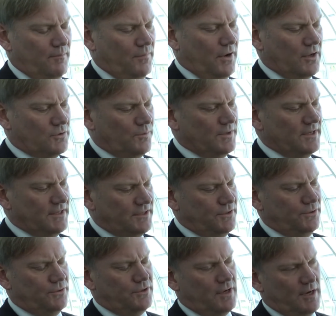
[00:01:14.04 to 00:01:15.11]
But with this
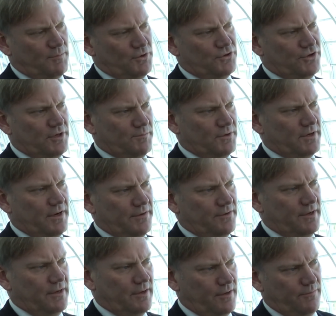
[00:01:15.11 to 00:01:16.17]
new type of treatment, I
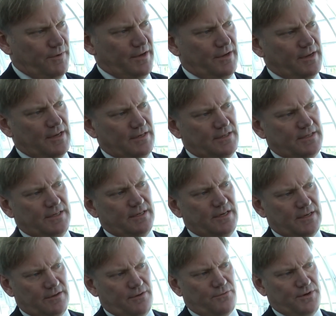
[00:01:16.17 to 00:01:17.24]
think we can see
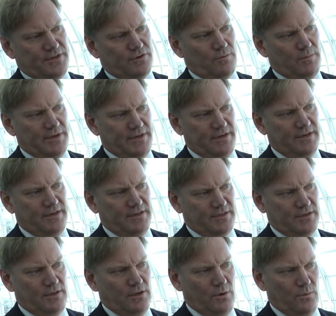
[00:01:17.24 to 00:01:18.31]
that the risk of bleeding
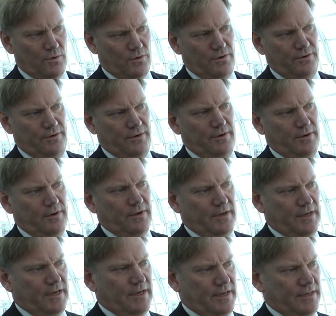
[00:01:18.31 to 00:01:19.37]
is lower,
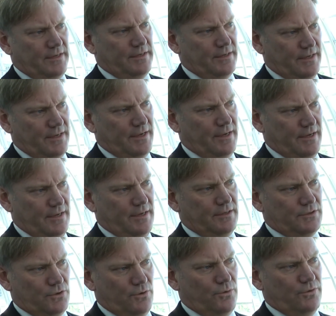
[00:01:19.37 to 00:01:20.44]
and
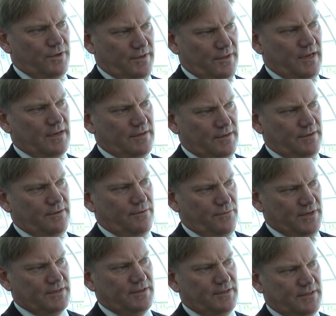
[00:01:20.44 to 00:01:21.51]
so that the
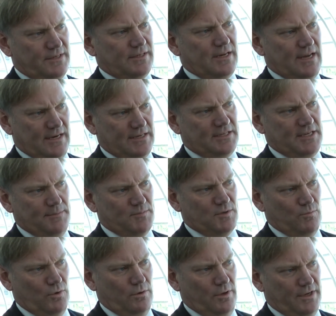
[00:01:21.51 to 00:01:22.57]
risk is
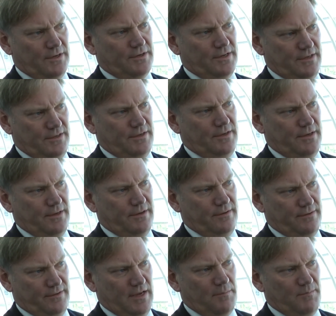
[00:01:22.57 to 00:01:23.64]
acceptable, and
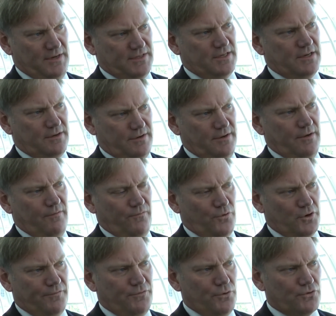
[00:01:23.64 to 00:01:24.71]
that means that
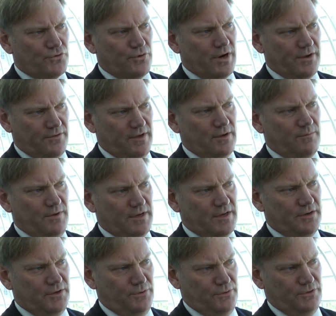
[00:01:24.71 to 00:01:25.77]
for the future I think we
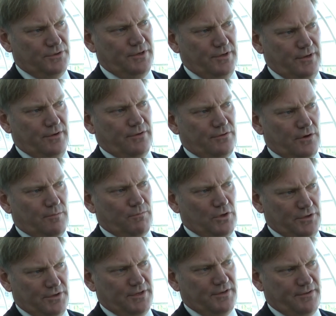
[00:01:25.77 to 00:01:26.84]
can use
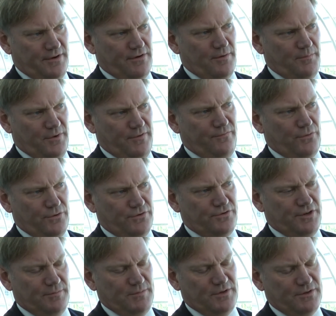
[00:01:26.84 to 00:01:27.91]
thrombolytic therapy for the
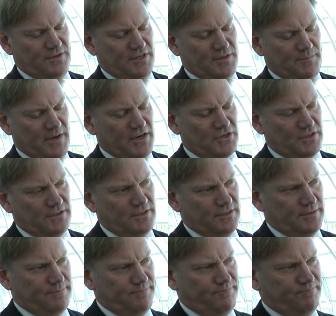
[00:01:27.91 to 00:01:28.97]
treatment of these patients.